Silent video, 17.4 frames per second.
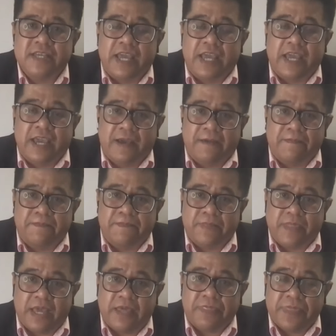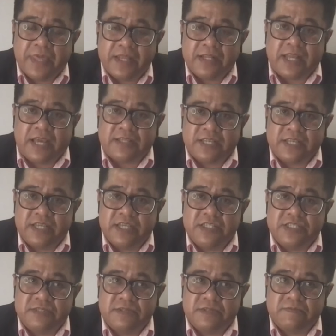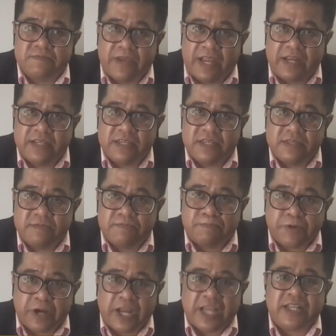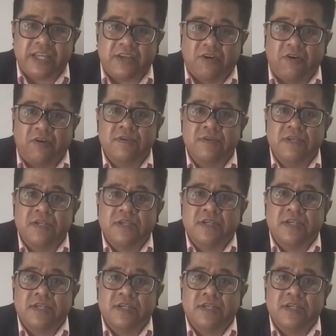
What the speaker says: And I think that is very practical